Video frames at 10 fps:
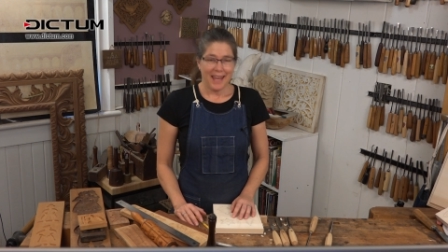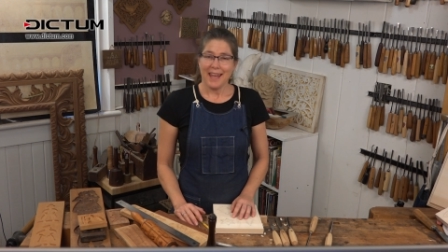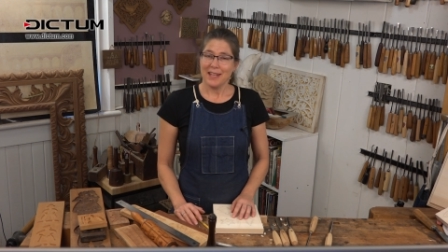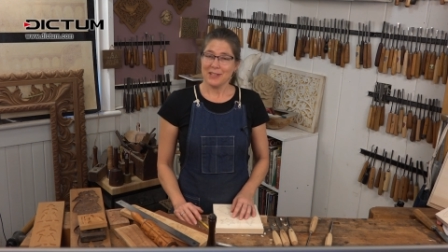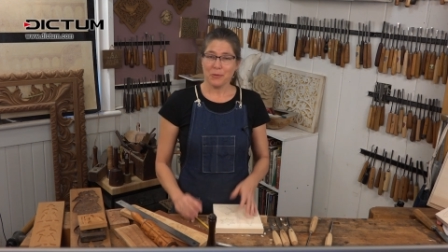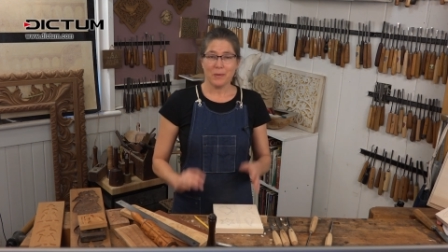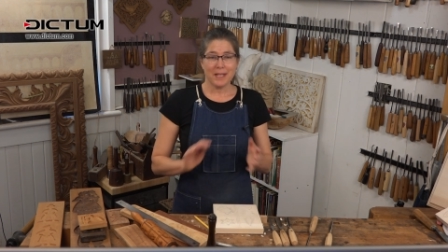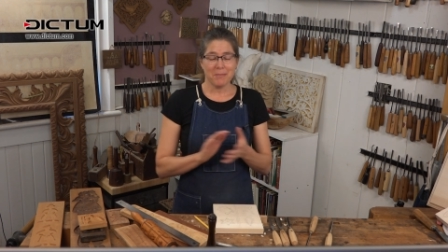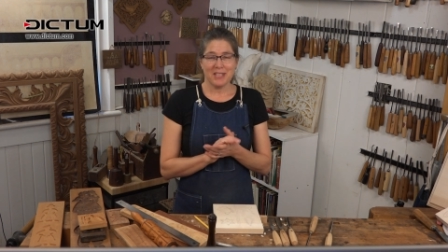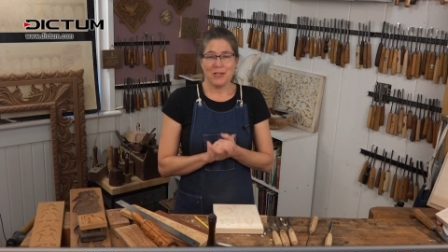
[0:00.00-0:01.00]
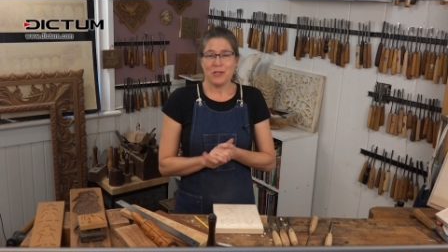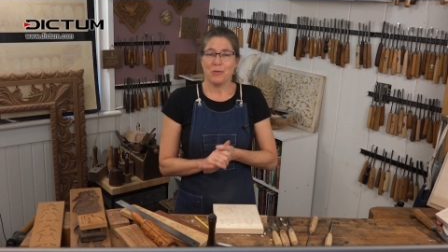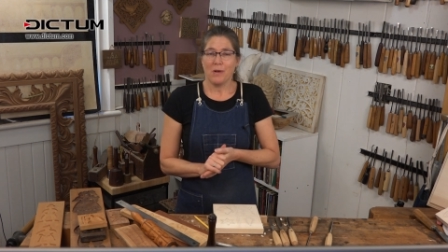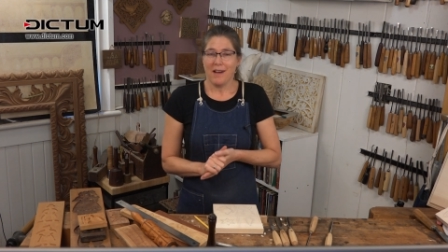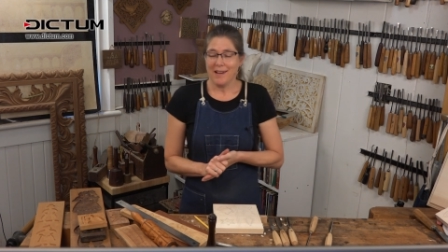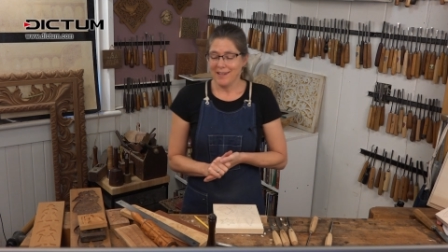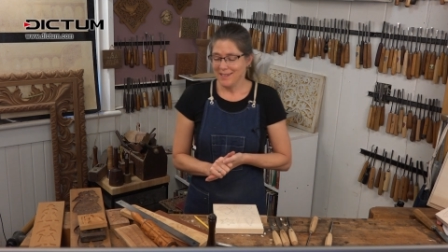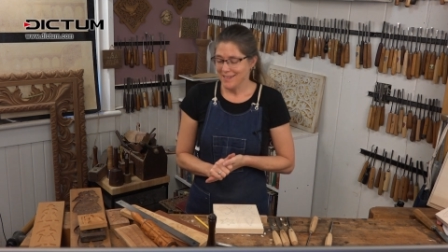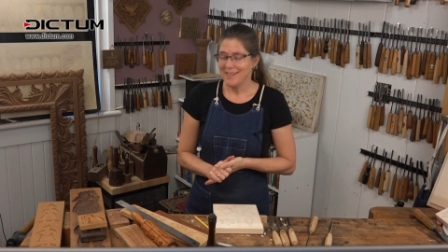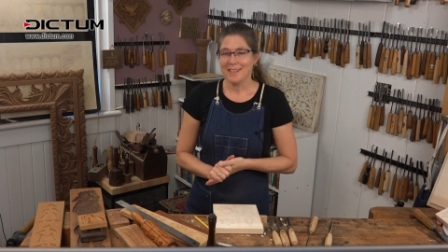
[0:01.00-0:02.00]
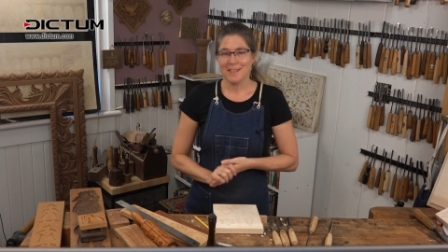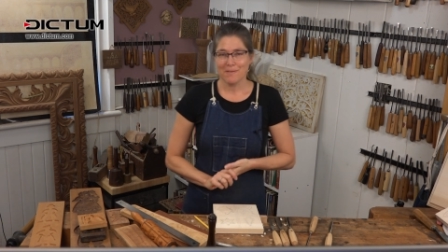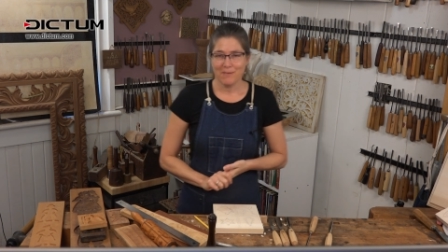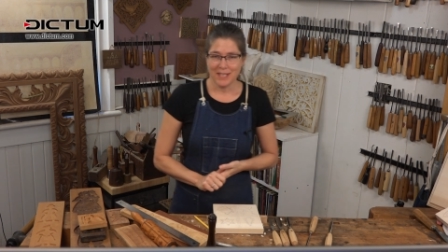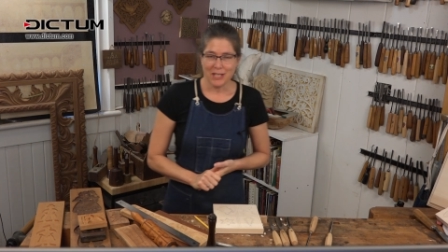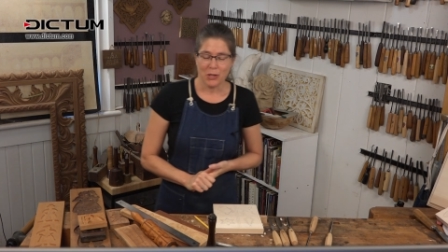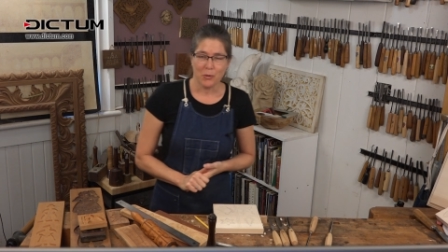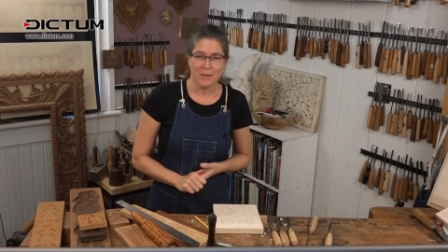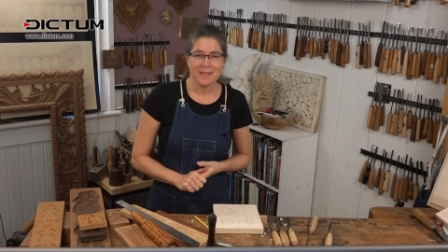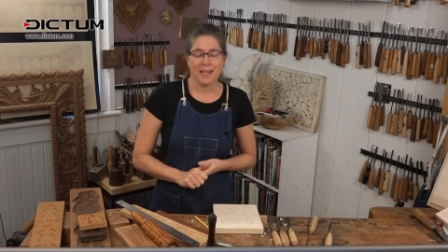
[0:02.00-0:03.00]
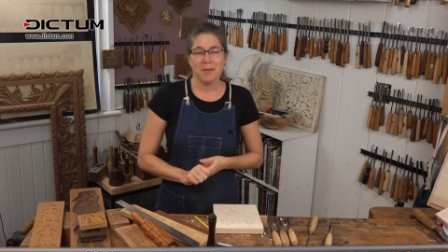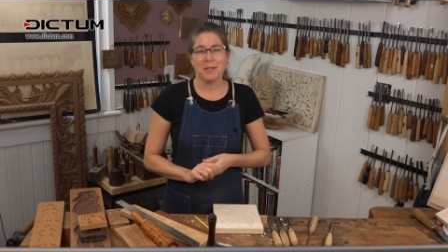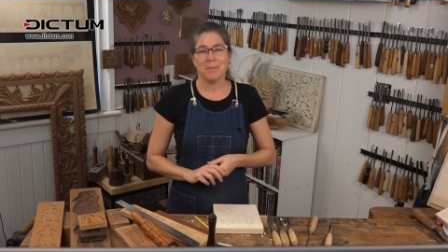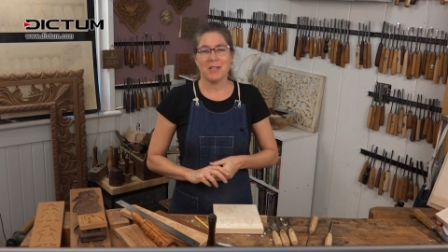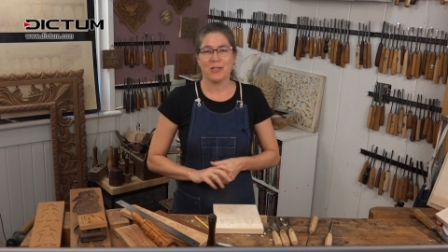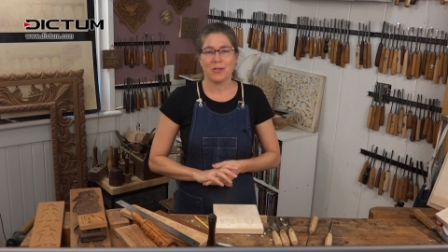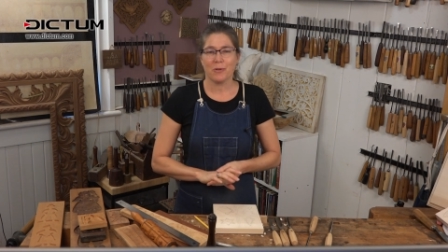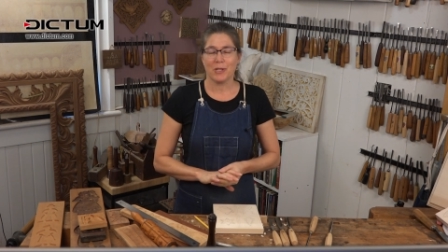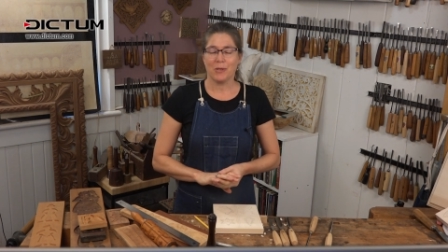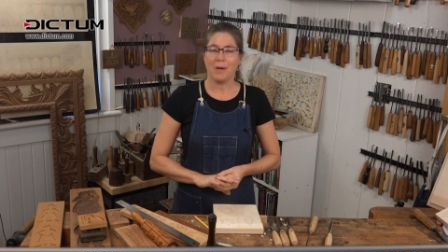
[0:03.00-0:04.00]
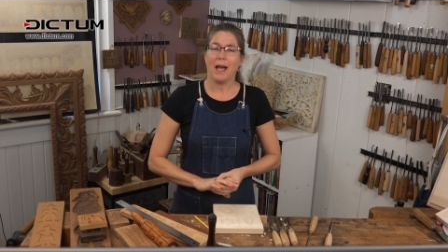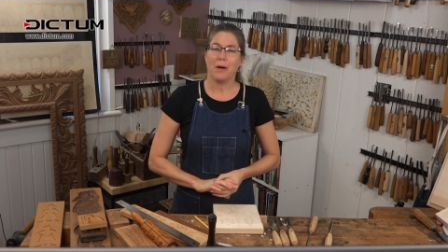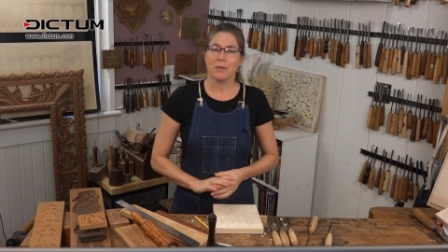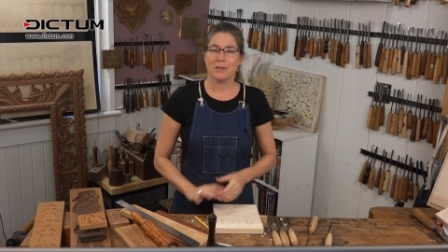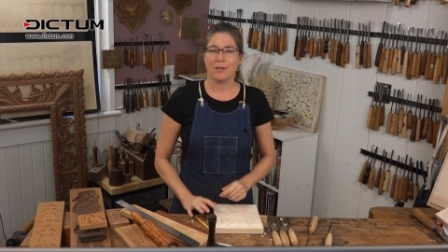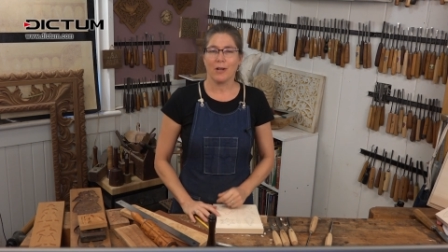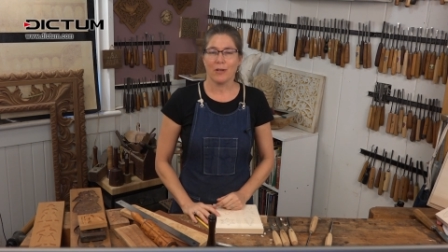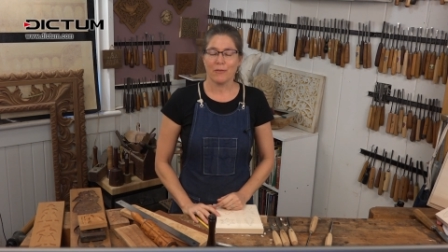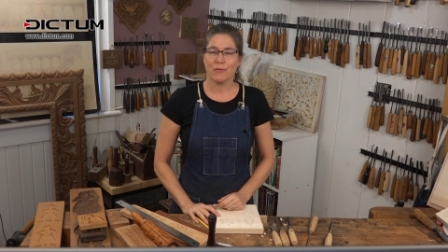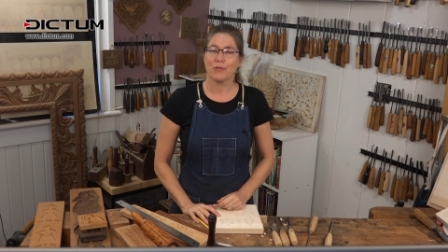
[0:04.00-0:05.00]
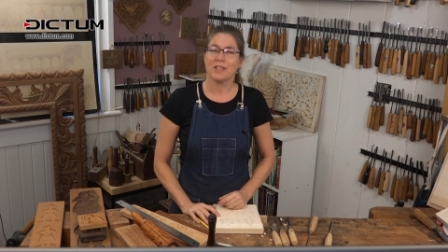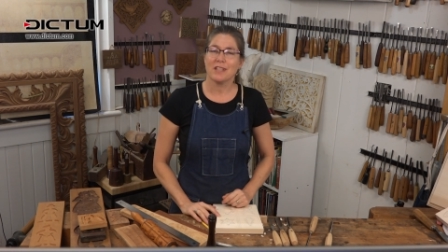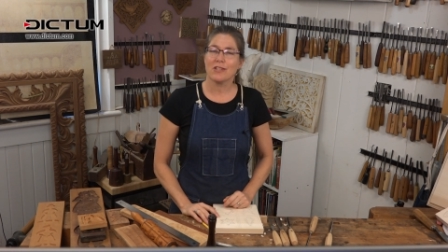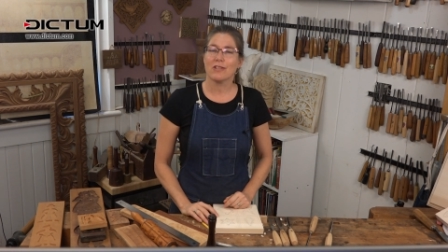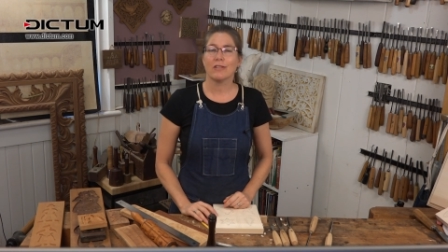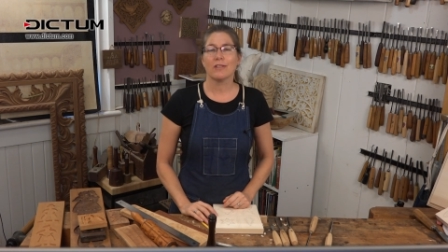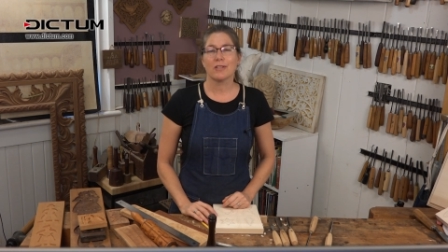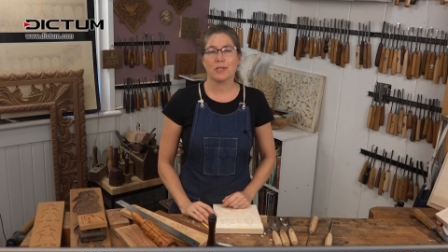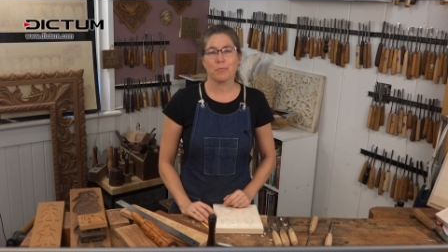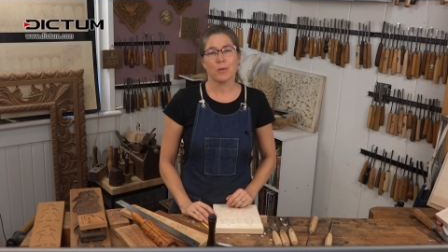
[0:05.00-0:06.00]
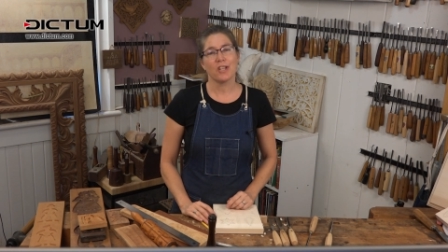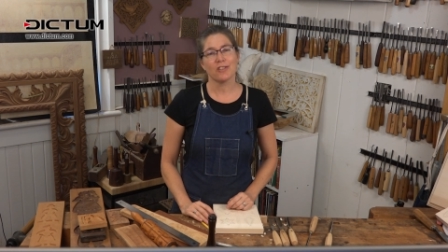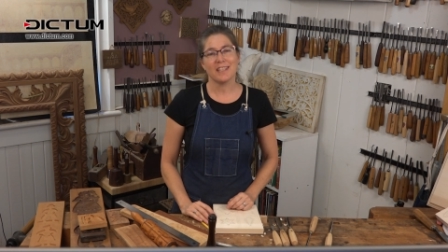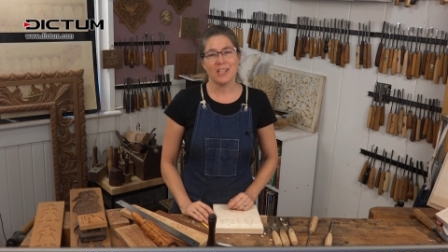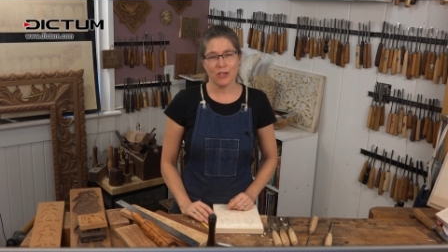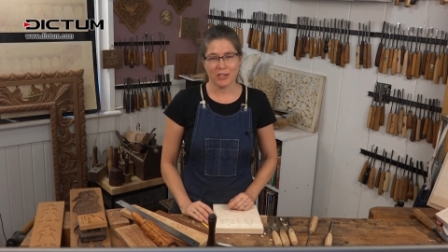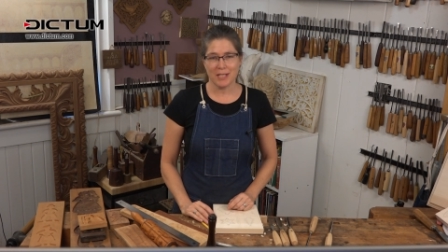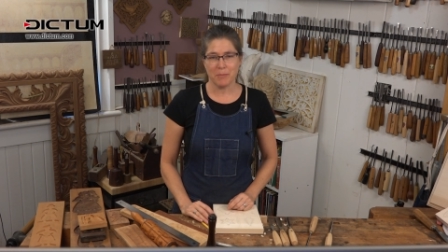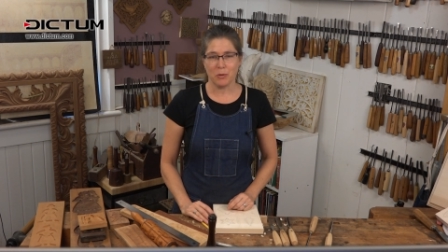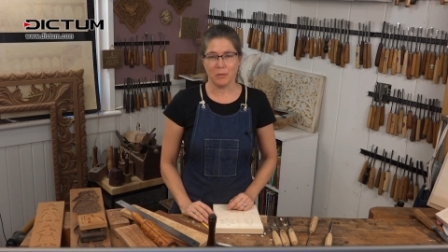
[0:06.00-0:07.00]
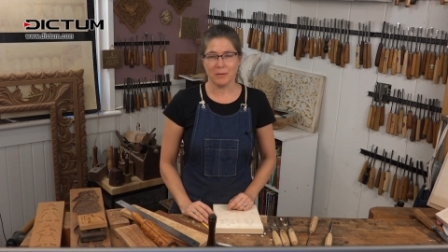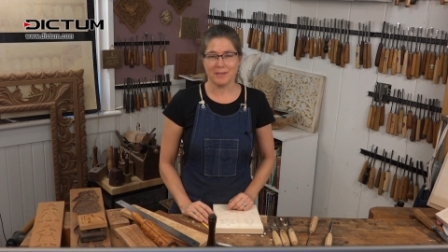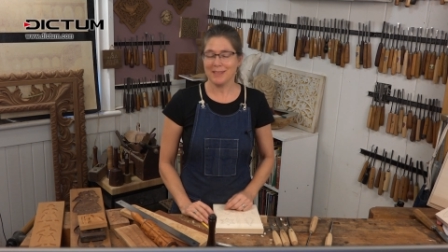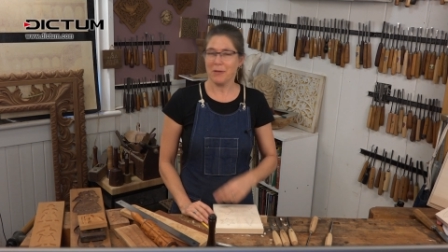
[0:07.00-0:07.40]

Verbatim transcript: And so what I'm going to do on this video is I'm going to be showing you how to carve traditional Springerle cookie molds.